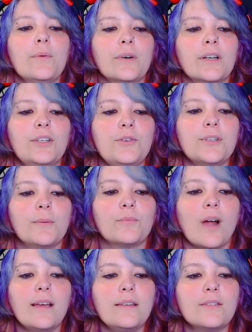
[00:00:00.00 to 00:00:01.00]
We're gonna do some
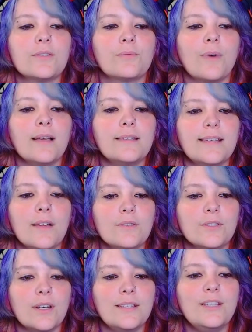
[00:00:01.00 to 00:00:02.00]
rice. Rice
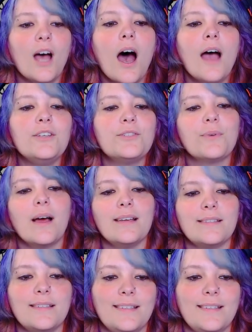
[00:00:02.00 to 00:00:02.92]
sounds good. Nice rice.